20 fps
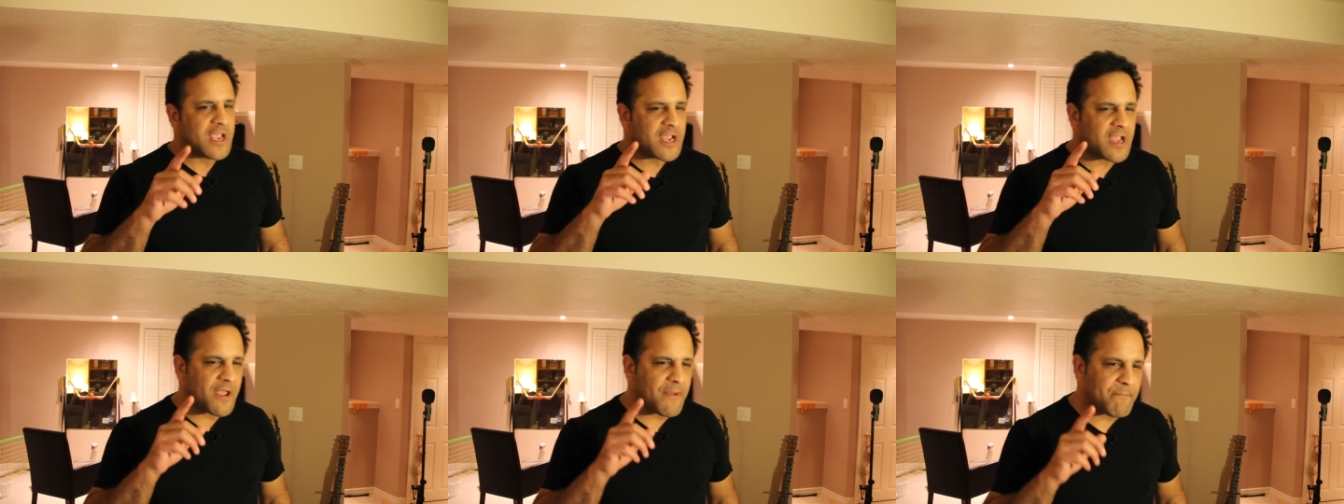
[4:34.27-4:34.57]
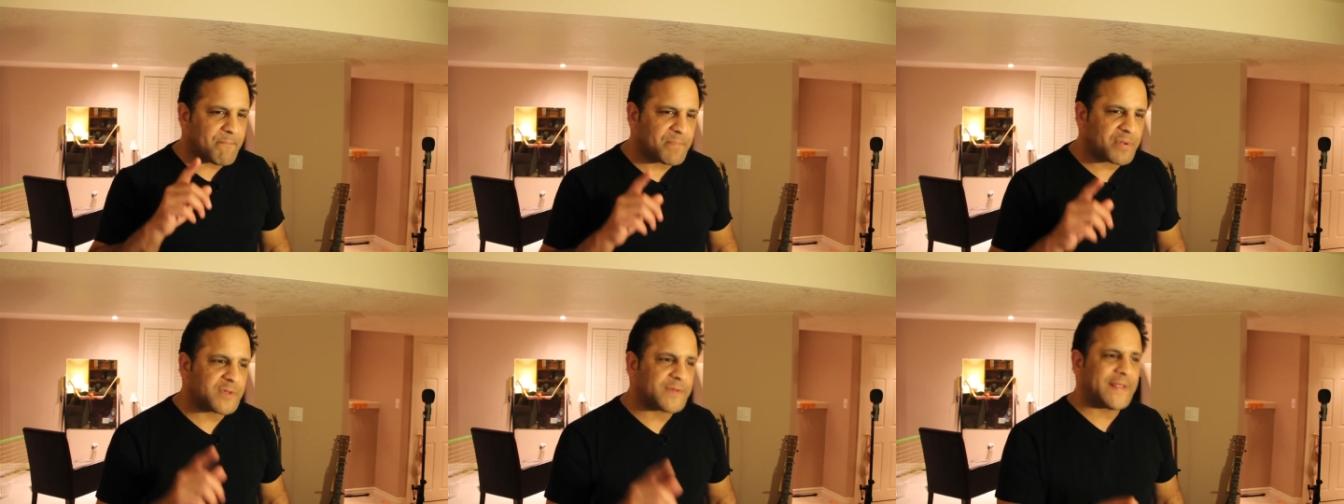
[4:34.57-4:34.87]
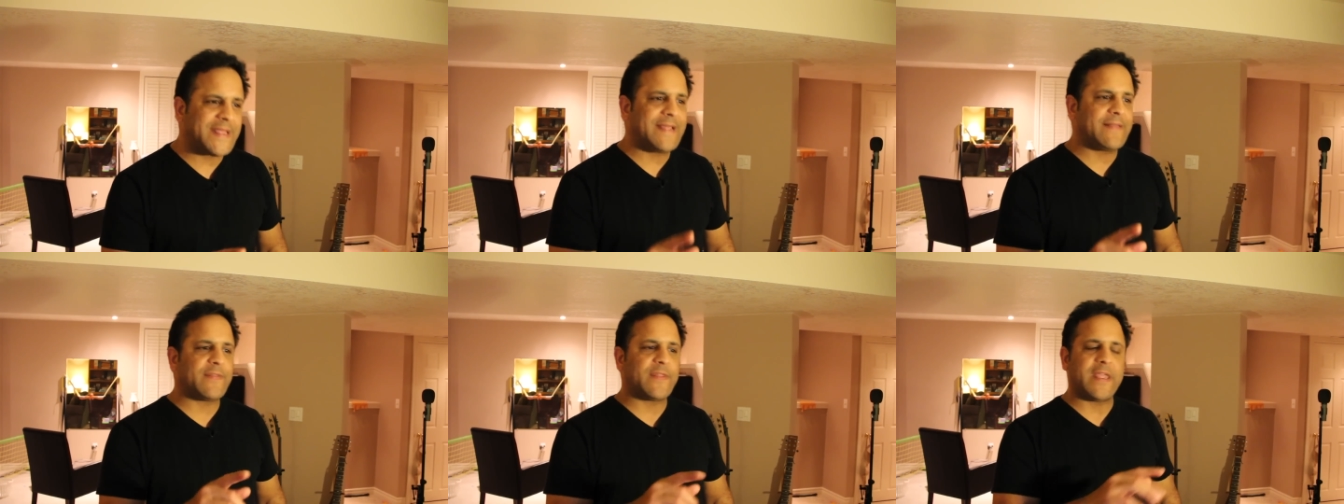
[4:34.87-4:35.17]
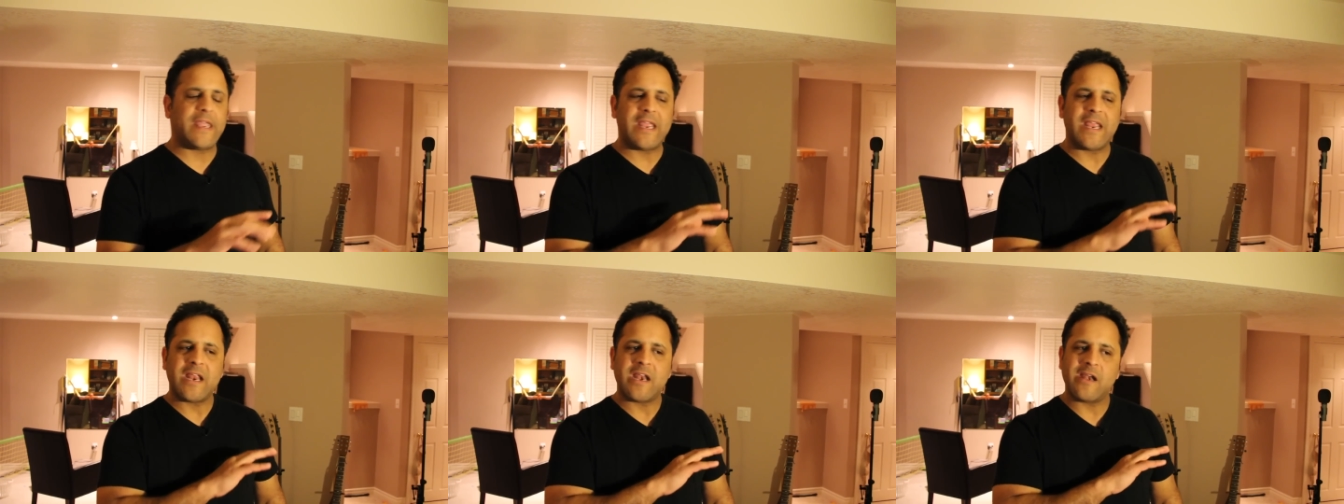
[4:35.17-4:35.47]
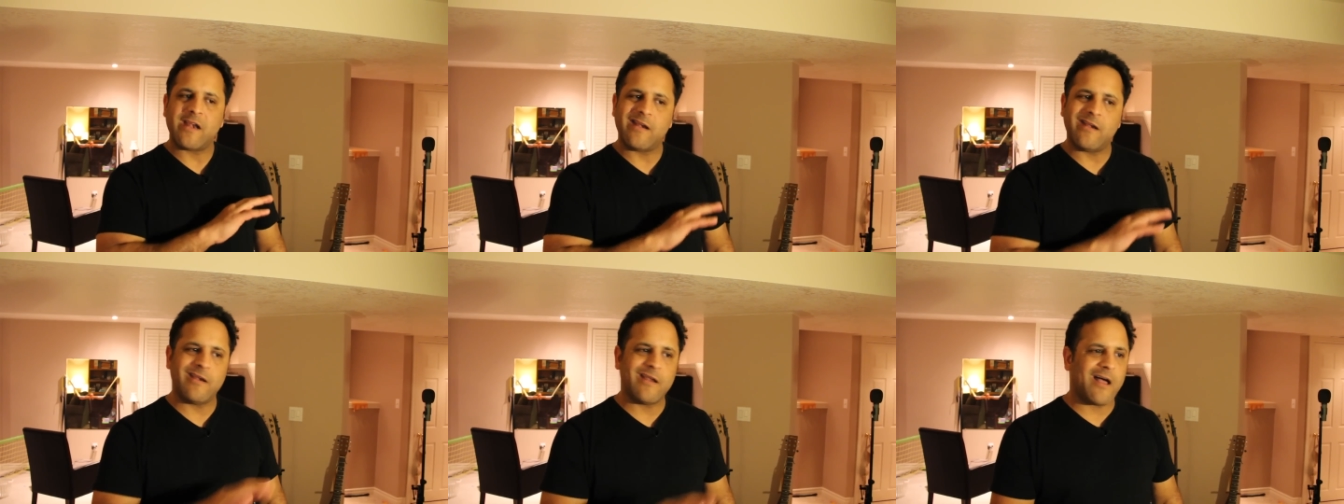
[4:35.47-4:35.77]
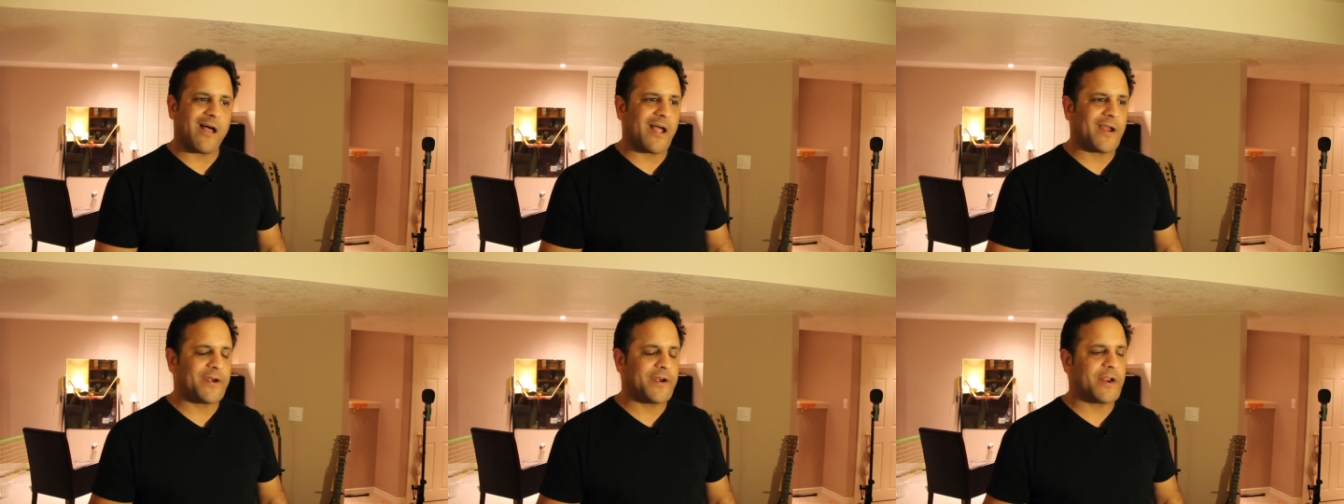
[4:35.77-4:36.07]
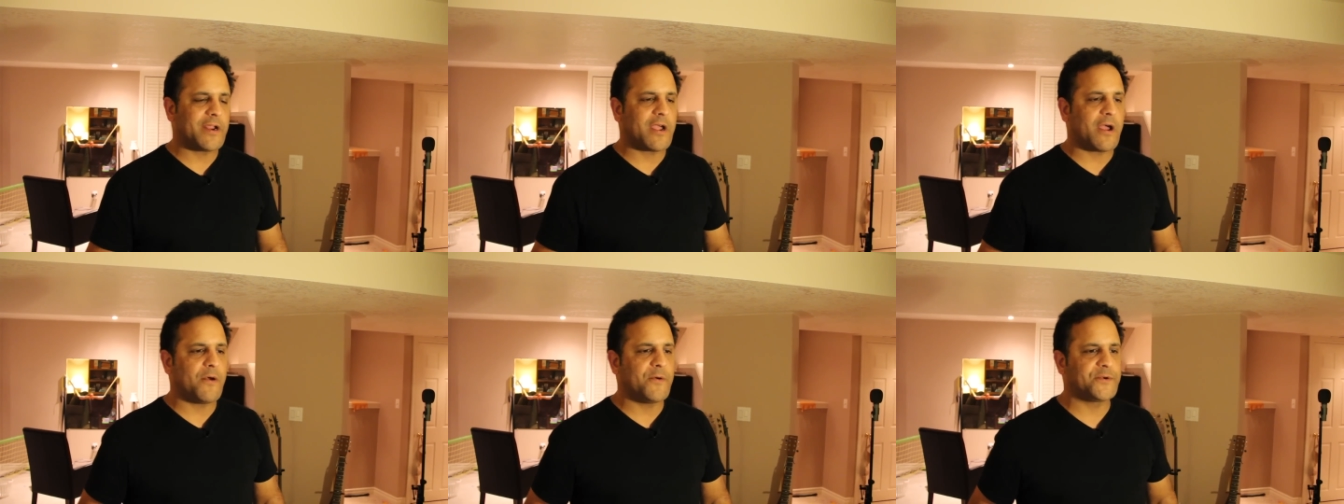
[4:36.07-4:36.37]
completely non
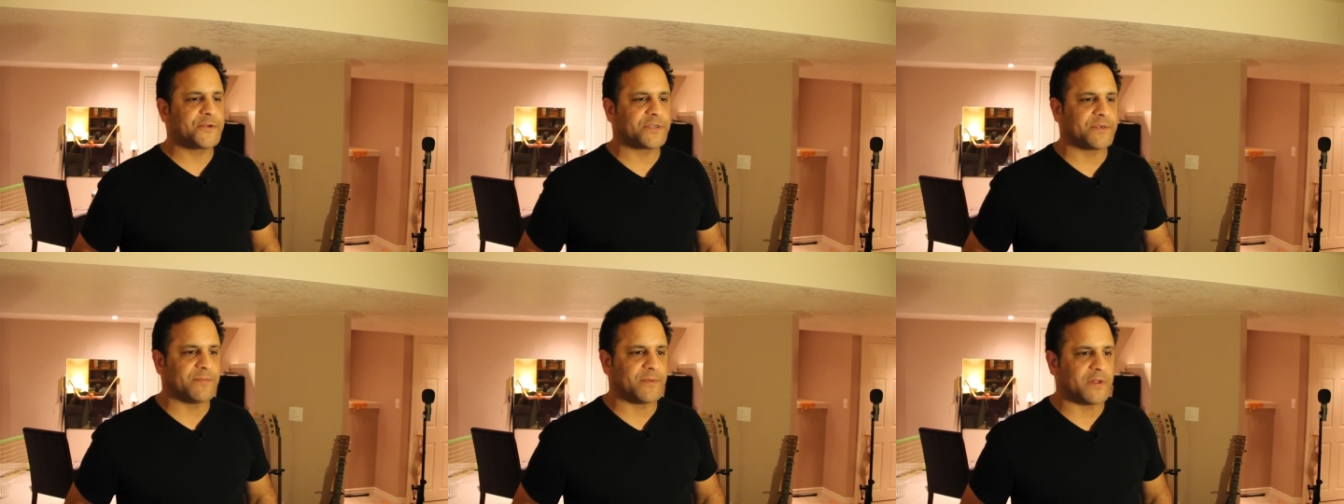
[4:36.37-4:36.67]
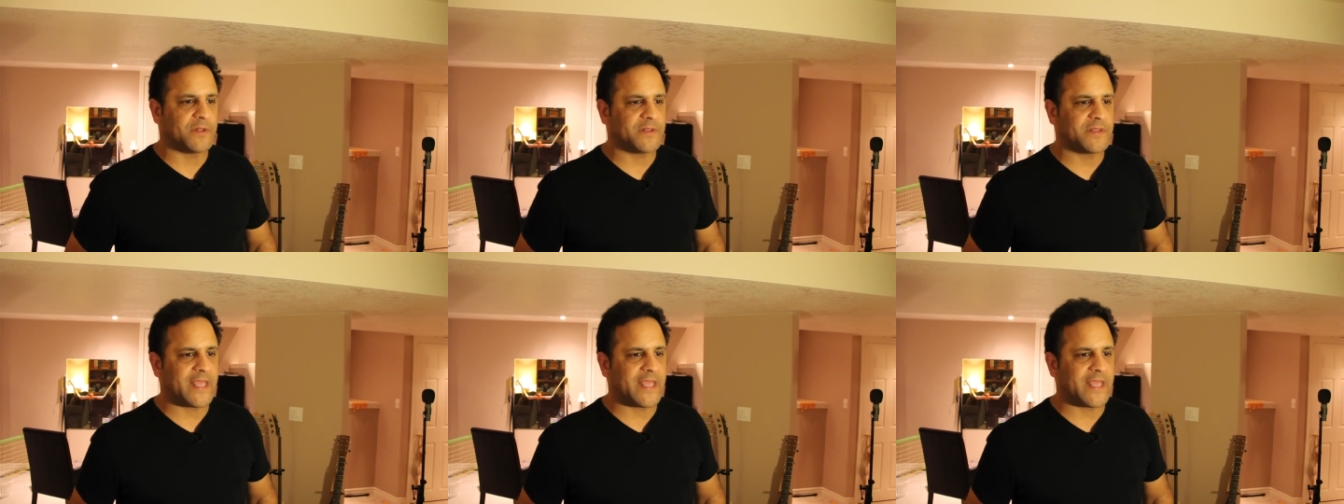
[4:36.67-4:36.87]
negotiable,